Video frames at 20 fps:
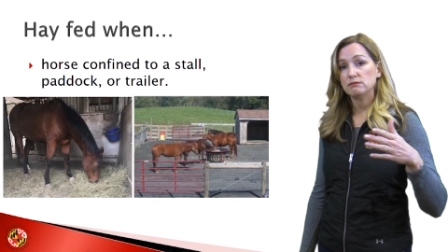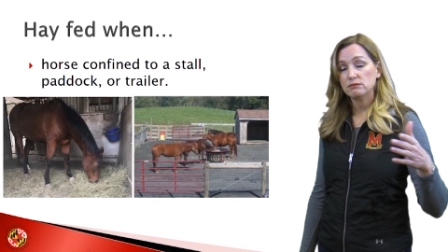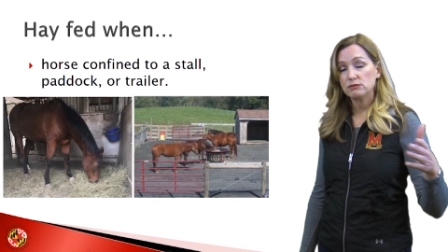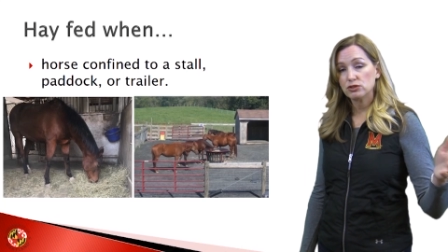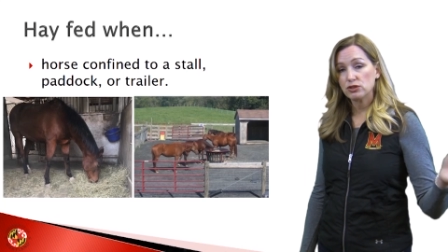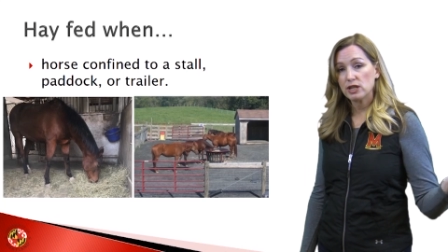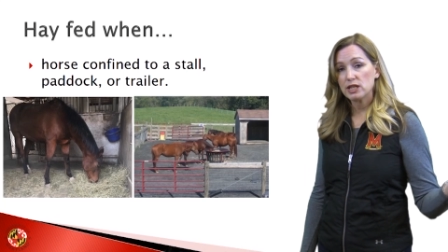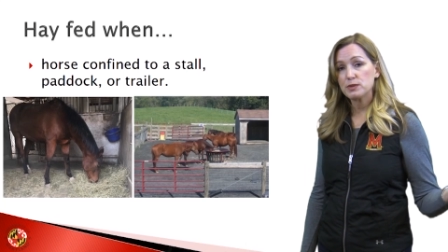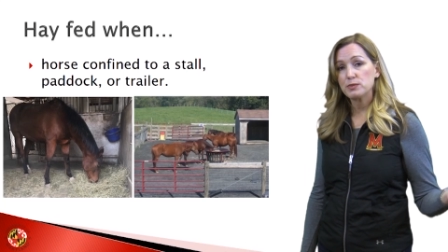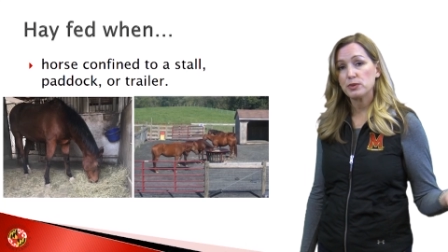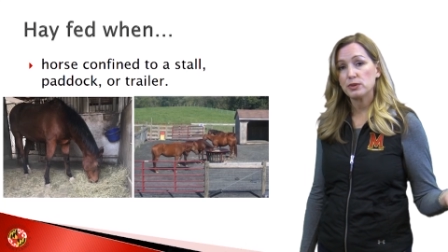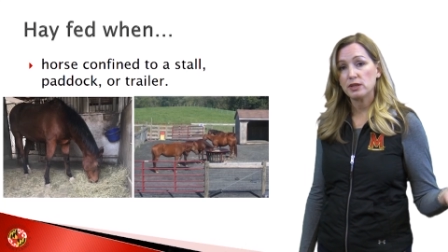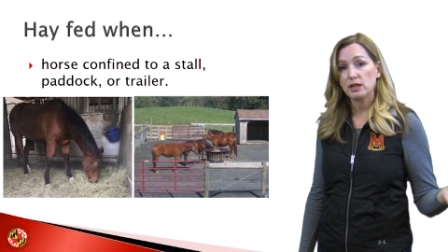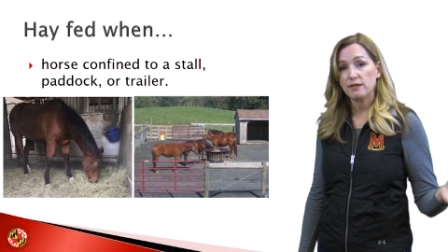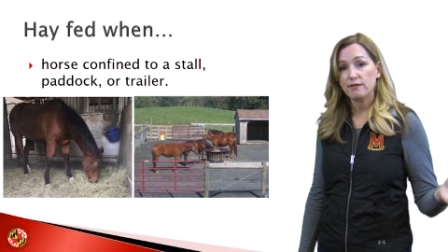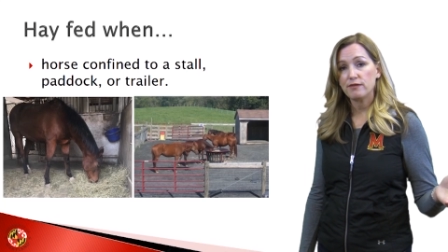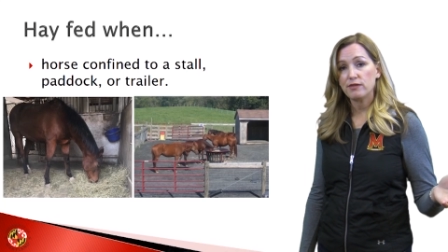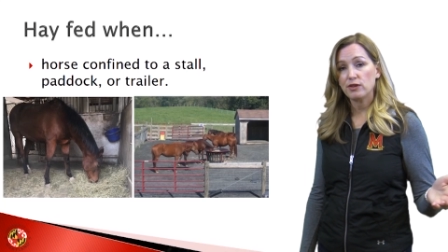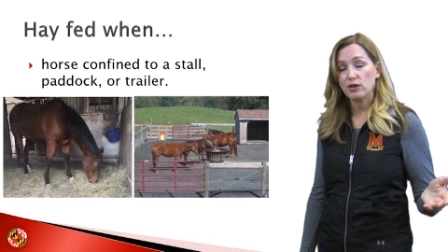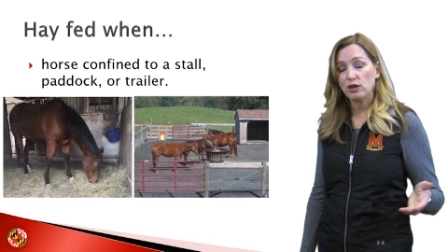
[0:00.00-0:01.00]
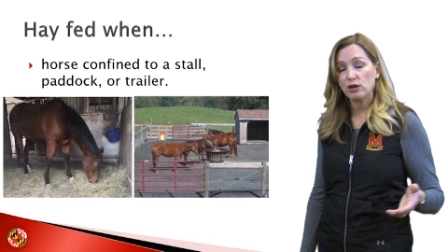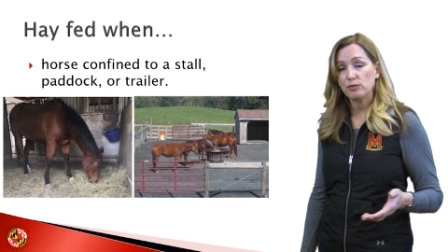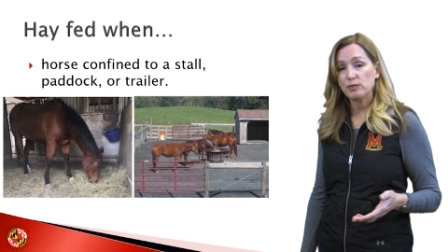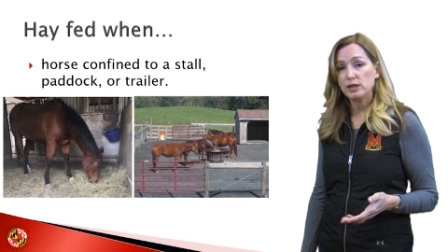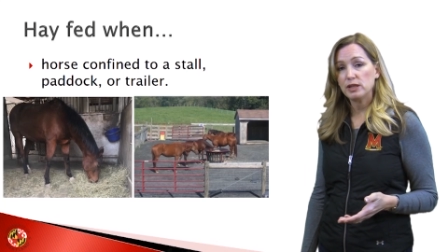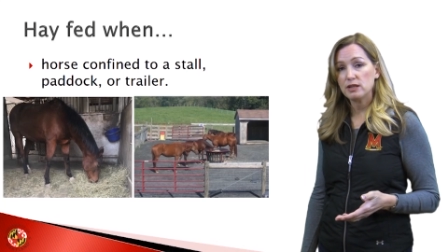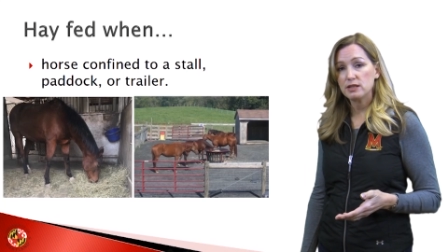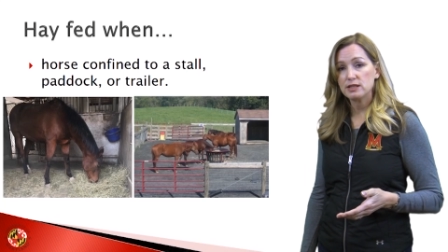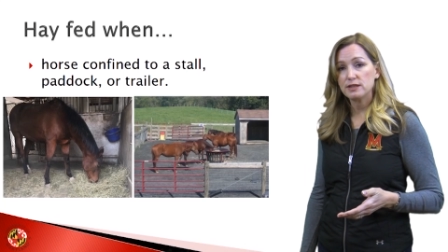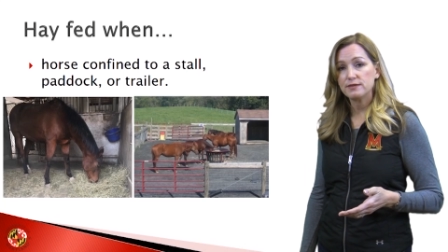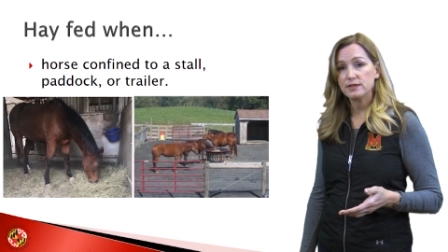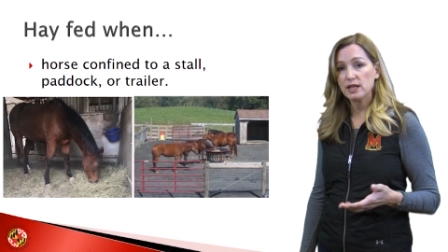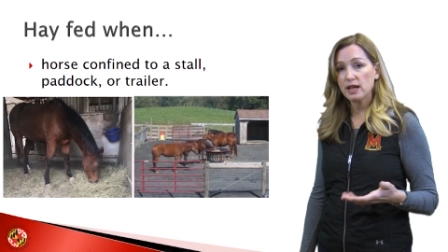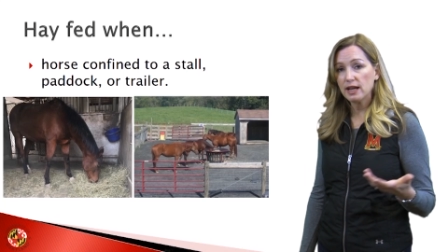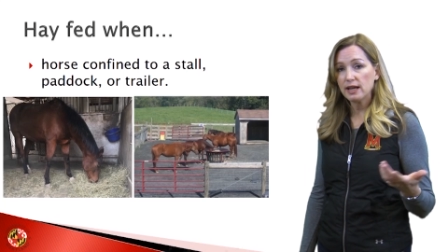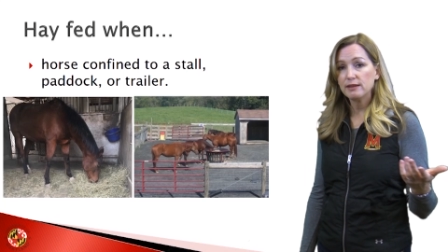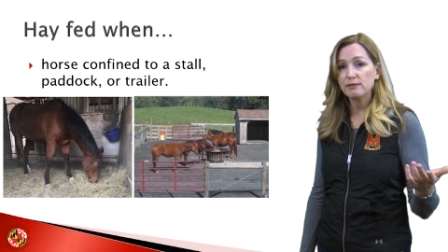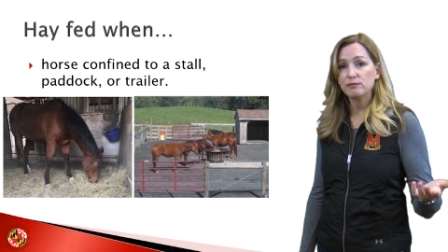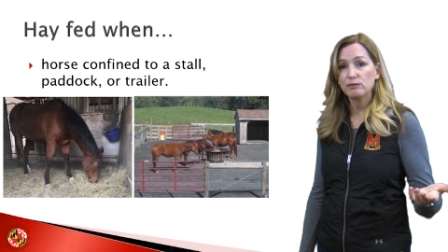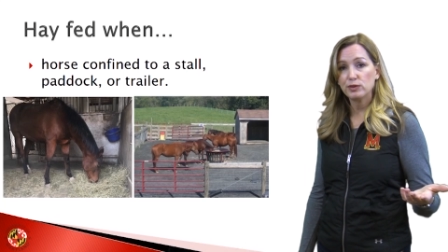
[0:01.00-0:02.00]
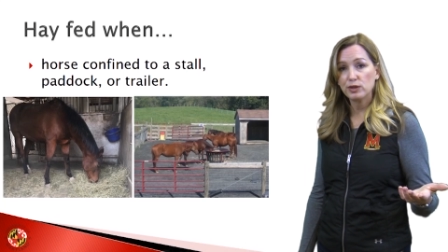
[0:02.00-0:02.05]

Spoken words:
transport them for long periods of time,